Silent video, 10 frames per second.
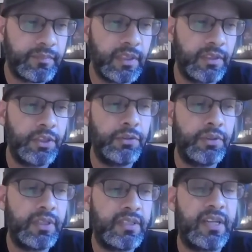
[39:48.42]

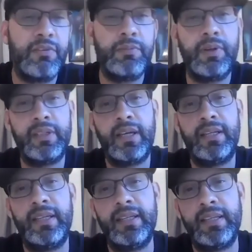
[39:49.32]
unions and everyone
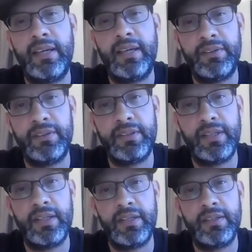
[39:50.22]
kind of getting together
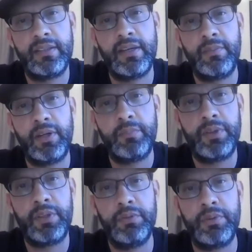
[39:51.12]
and coming up
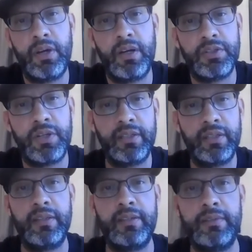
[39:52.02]
with a new contract, I think.